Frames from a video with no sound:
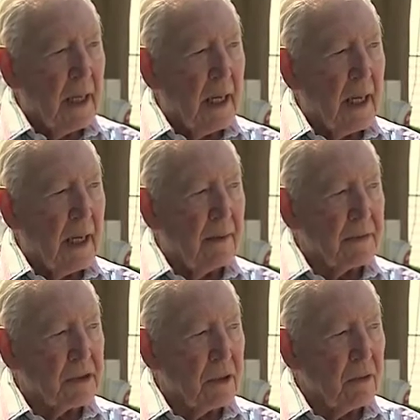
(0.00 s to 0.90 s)
uh,
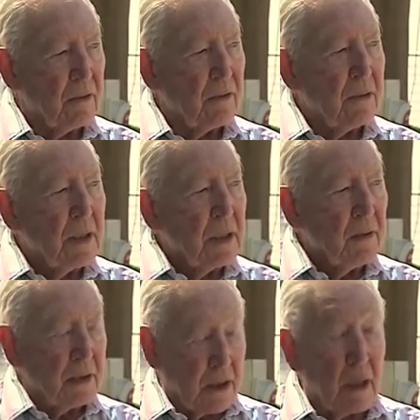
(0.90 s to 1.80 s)
so you
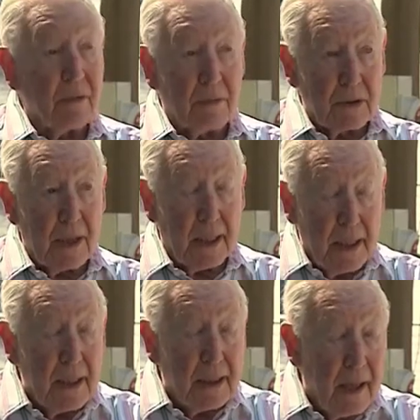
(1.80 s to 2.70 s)
had to go with the
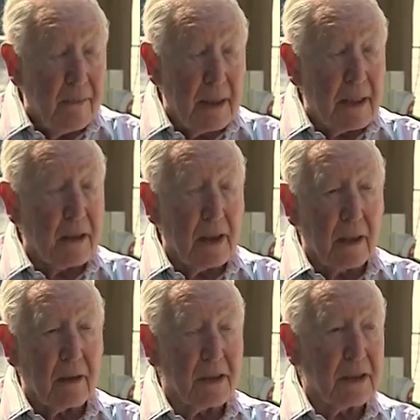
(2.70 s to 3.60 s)
Mujahideen, and that meant going
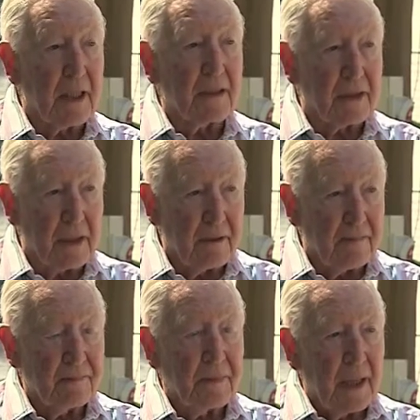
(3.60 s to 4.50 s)
across country,
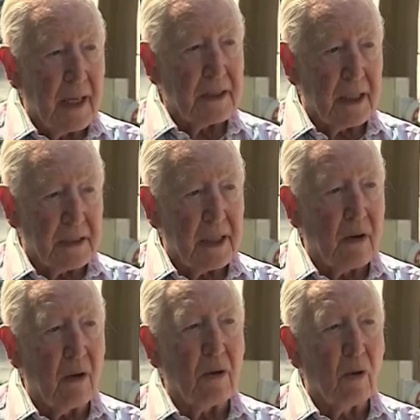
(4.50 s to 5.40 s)
as I say,
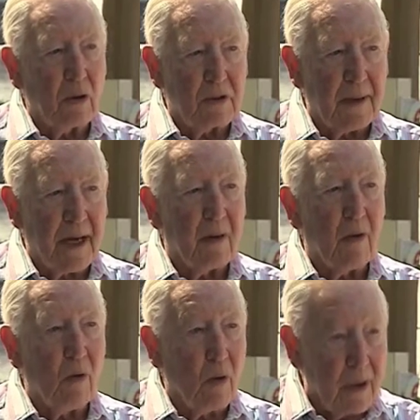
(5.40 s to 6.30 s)
on horseback or
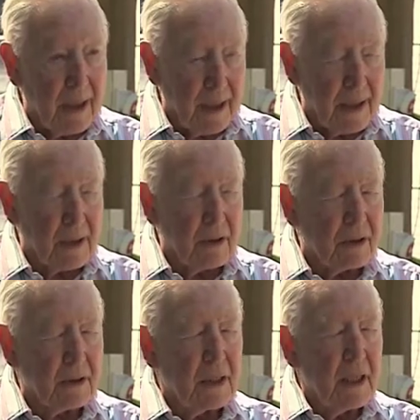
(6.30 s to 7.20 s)
walking. And it took
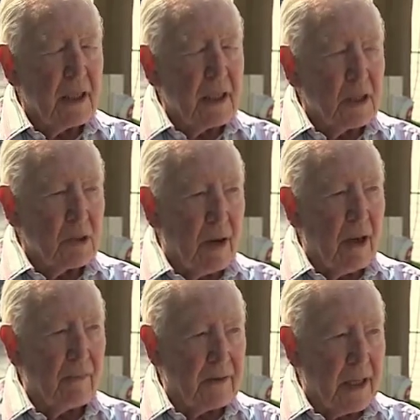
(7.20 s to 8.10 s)
us
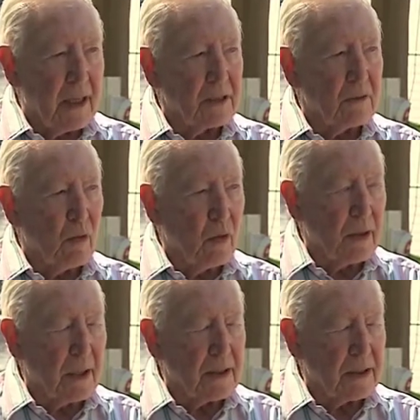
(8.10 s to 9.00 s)
twelve days to
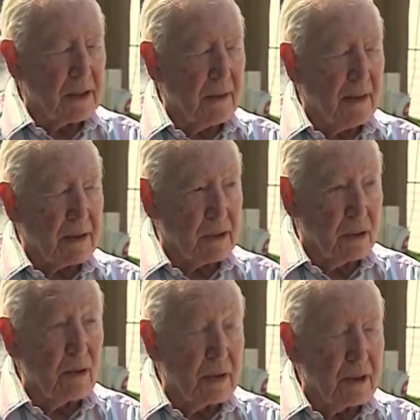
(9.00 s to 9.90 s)
walk in to see
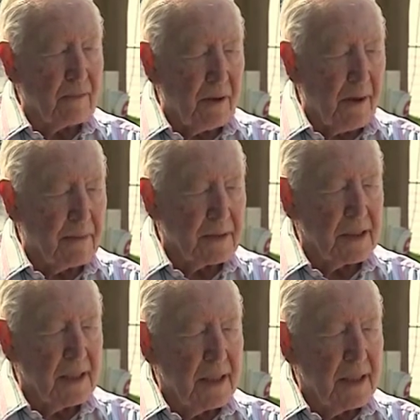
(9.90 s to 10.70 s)
Massoud, this famous,